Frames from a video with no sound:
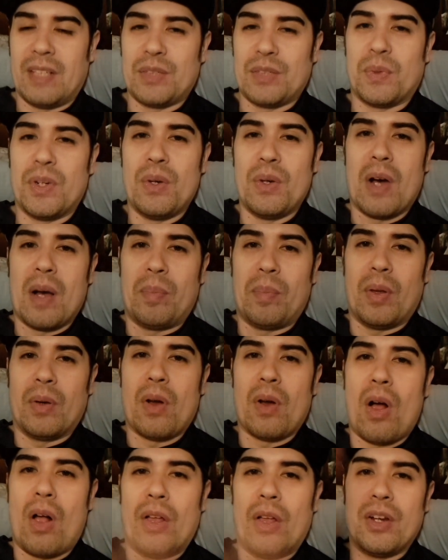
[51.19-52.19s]
That's where you
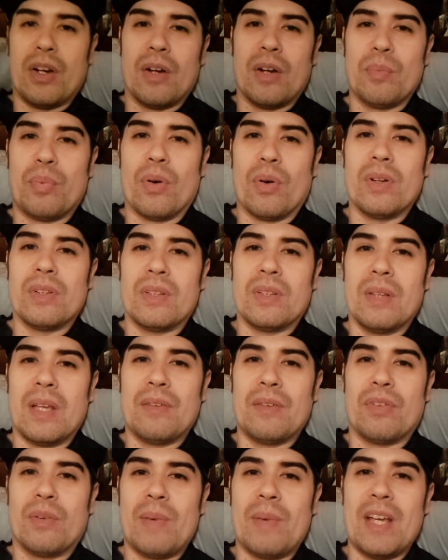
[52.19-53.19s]
upload all your important
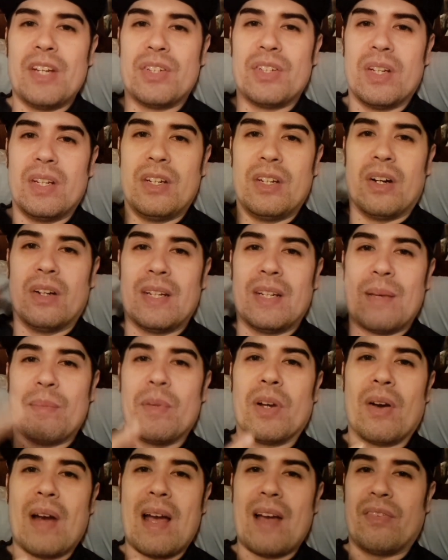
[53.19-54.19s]
information, your
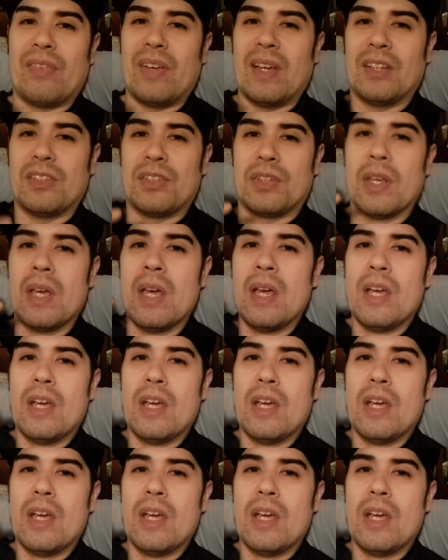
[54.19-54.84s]
demographics,